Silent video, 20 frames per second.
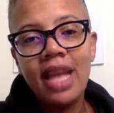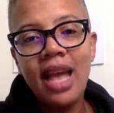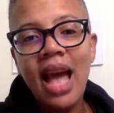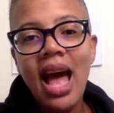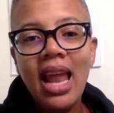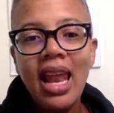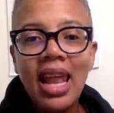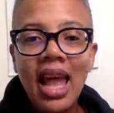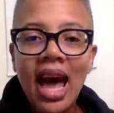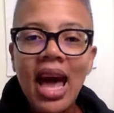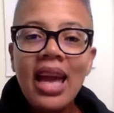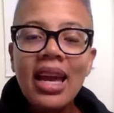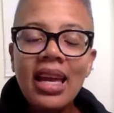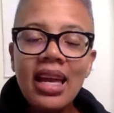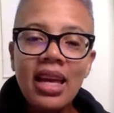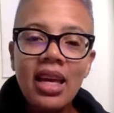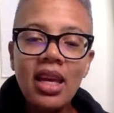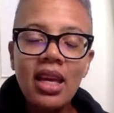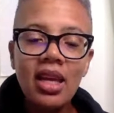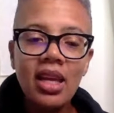I like
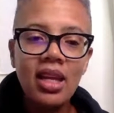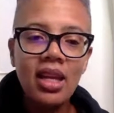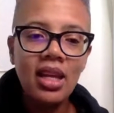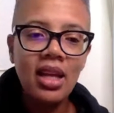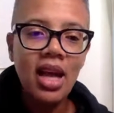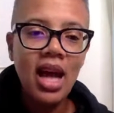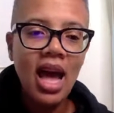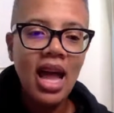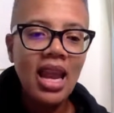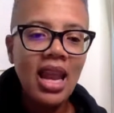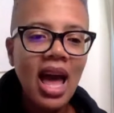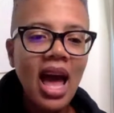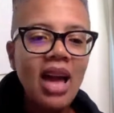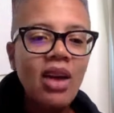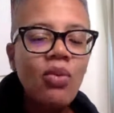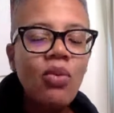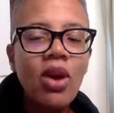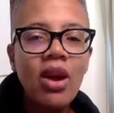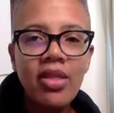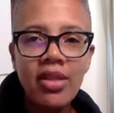it. I
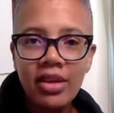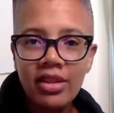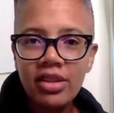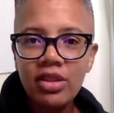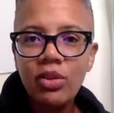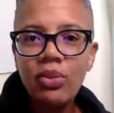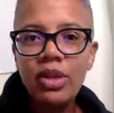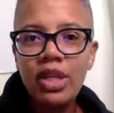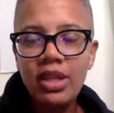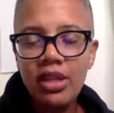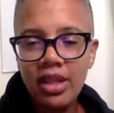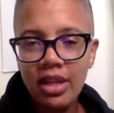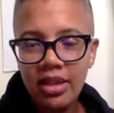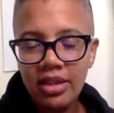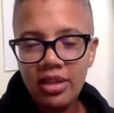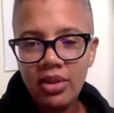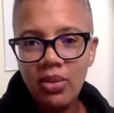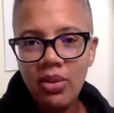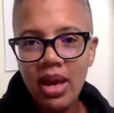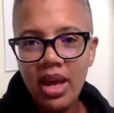like where there's a will,
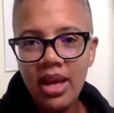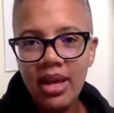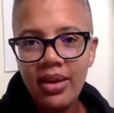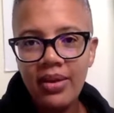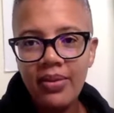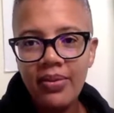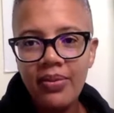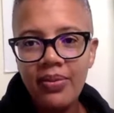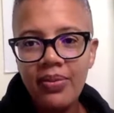there's a way.